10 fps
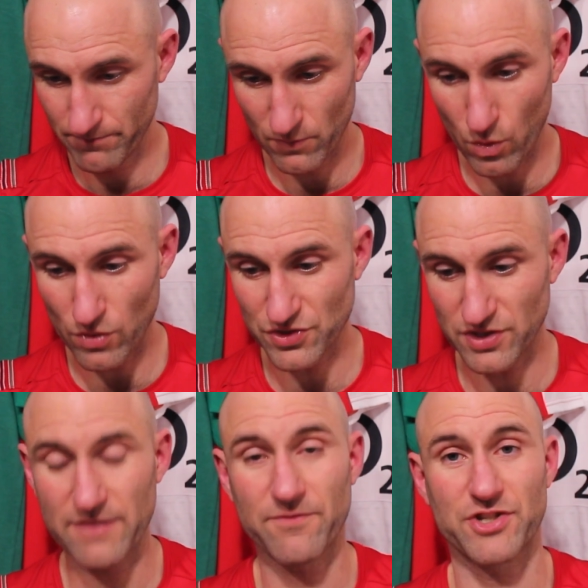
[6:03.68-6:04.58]

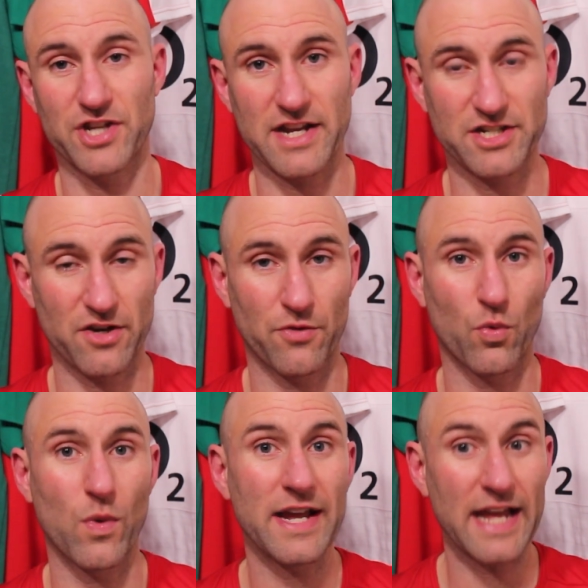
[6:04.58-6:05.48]
Watson in for JJ on
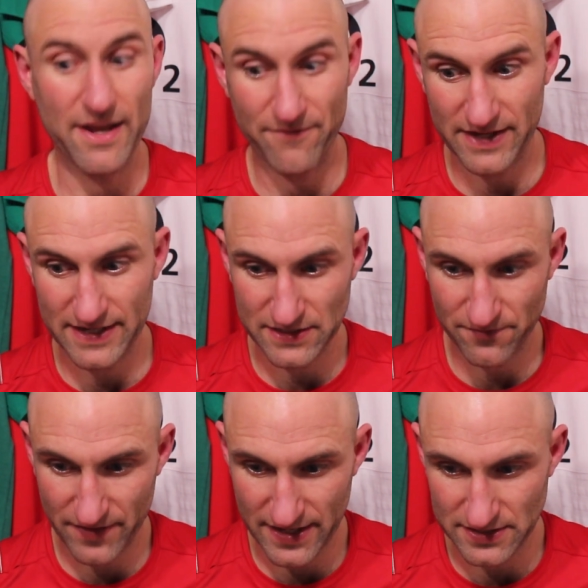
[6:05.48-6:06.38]
the wing if he is
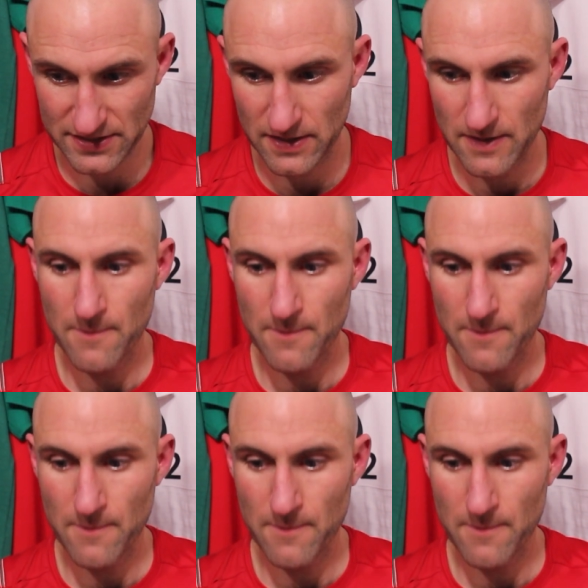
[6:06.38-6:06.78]
fit.